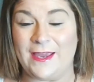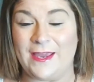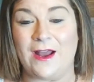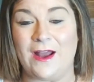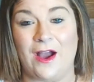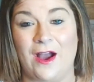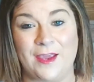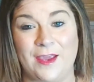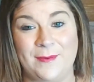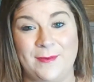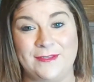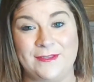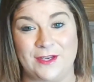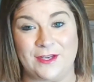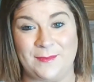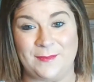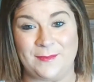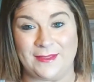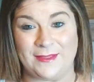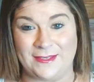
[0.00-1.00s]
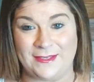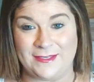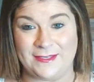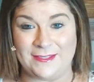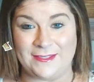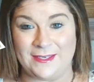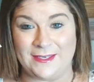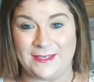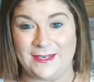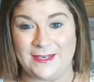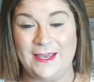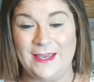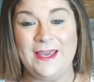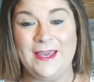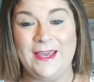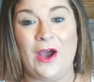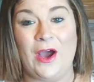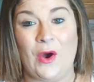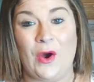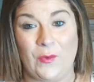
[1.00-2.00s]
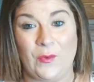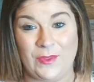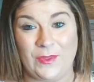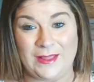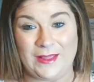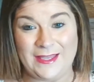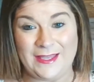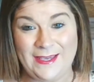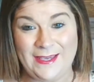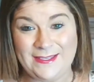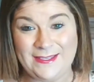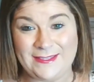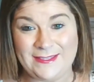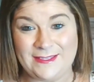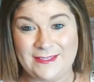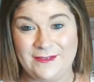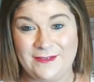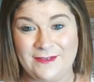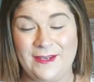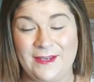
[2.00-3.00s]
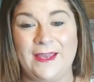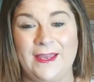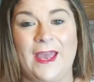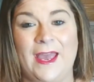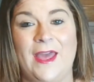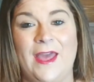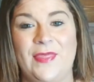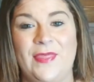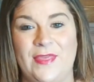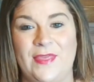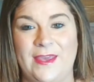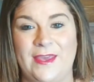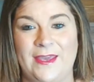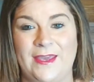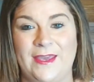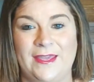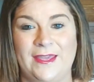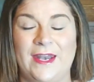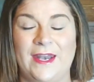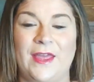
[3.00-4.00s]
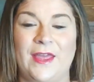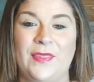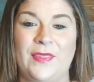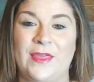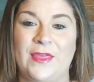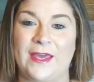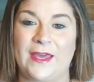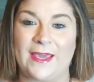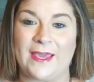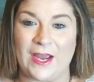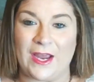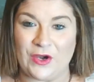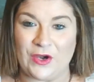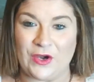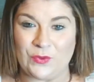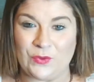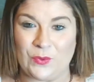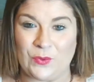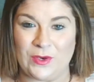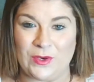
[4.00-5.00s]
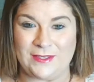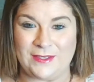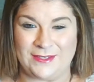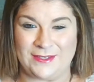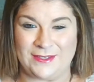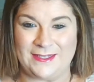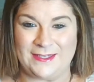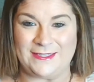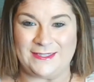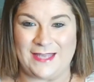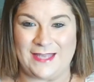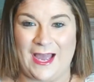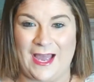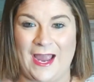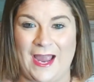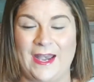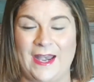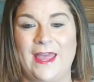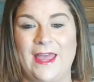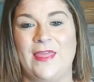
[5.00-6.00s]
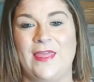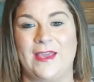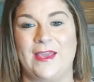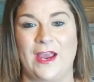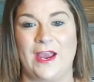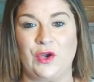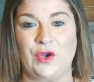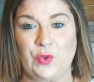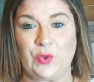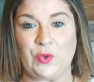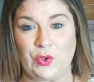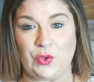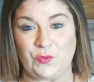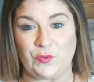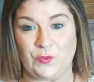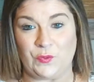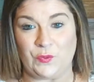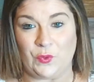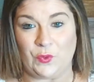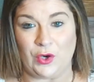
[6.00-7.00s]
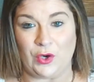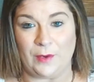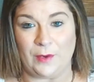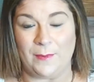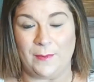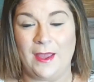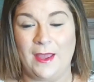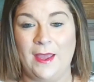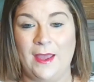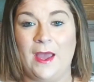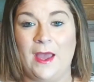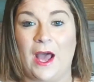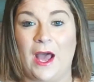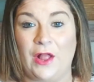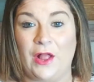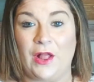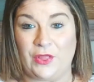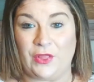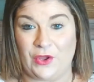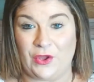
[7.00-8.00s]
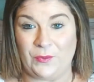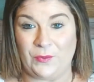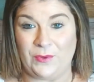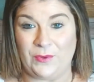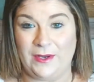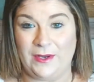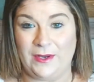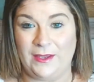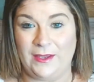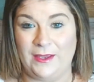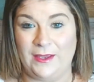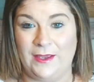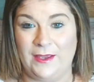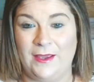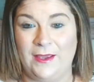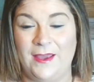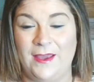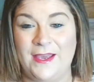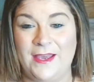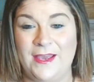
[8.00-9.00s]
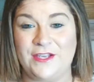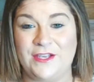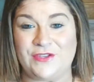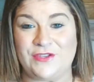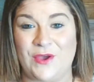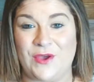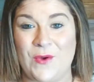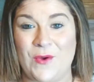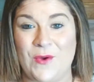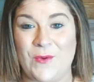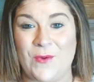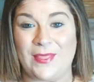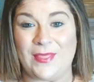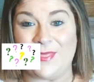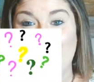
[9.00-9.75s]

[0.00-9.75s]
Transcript: and occupants are going to be listed on the lease, and then the guarantor is going to sign the guarantor form alone. So